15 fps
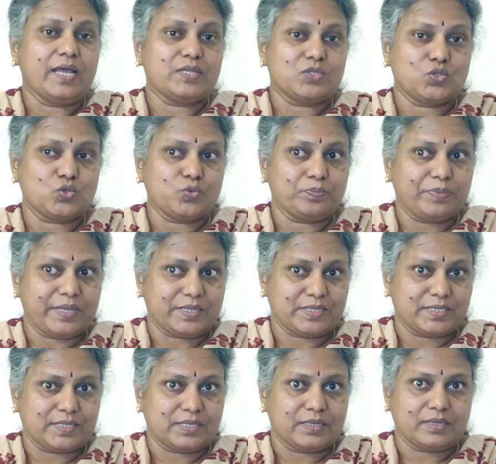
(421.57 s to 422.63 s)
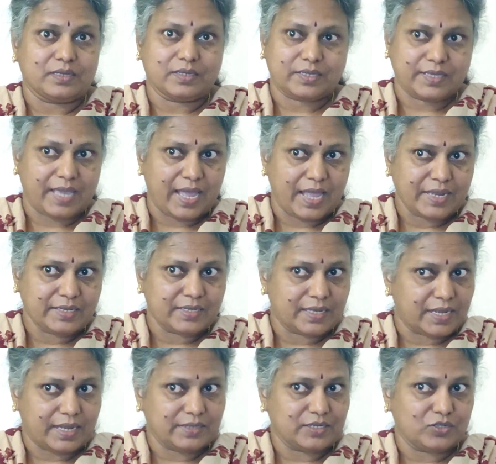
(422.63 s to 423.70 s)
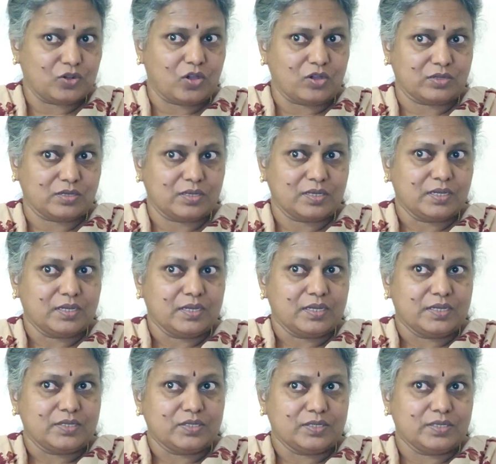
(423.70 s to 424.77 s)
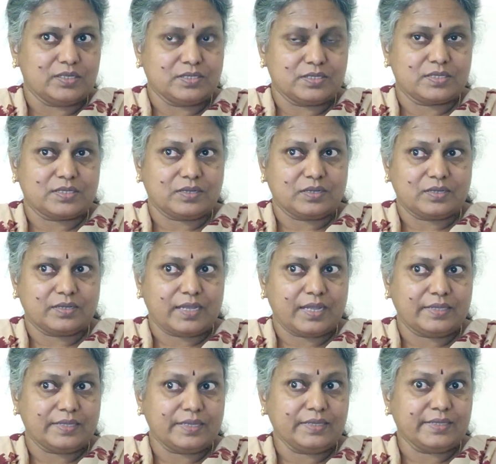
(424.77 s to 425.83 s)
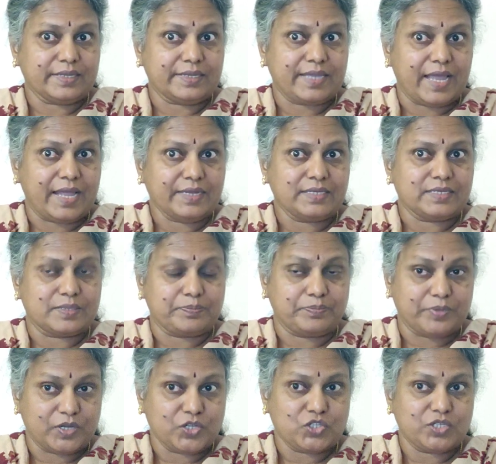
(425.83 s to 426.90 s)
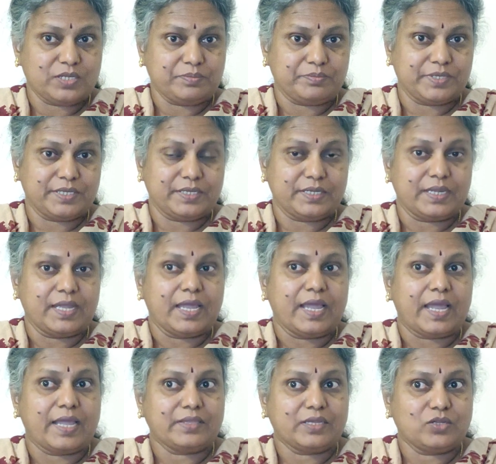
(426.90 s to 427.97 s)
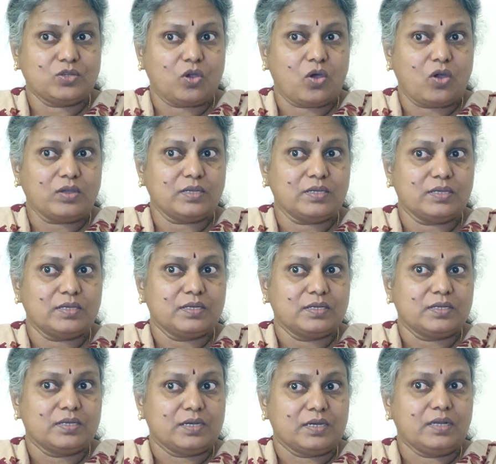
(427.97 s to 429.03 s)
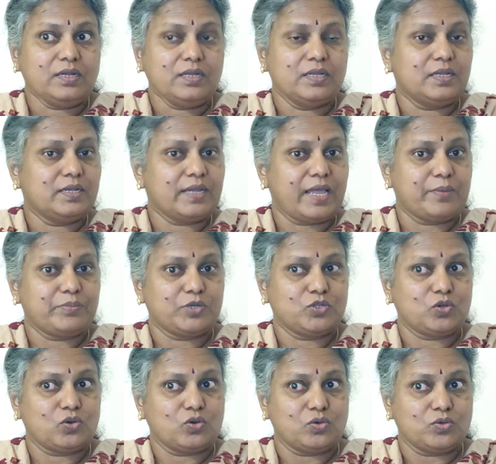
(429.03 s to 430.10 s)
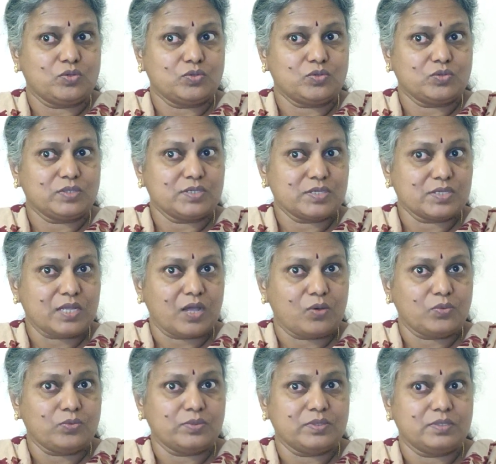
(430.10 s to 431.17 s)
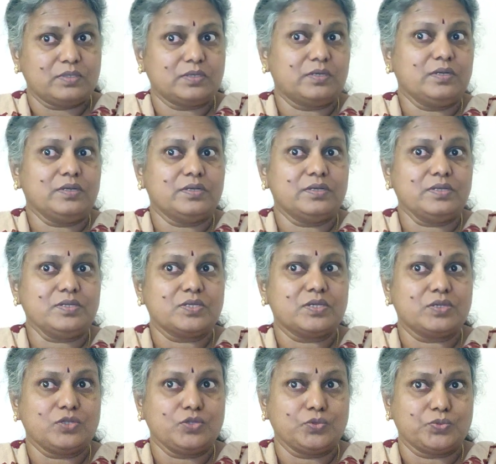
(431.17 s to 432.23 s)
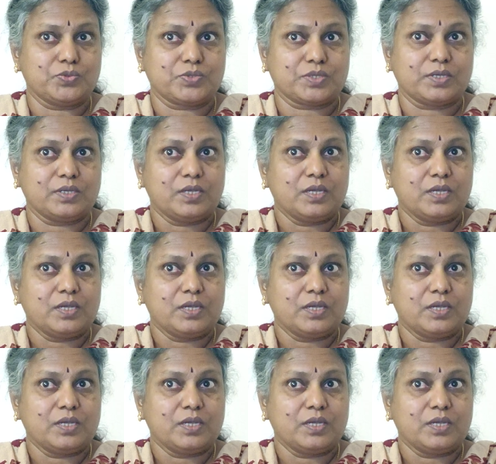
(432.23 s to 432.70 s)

has two pets, a cat and a dog. And then the cat is a Persian breed and the dog a Labrador. So this is how the is used.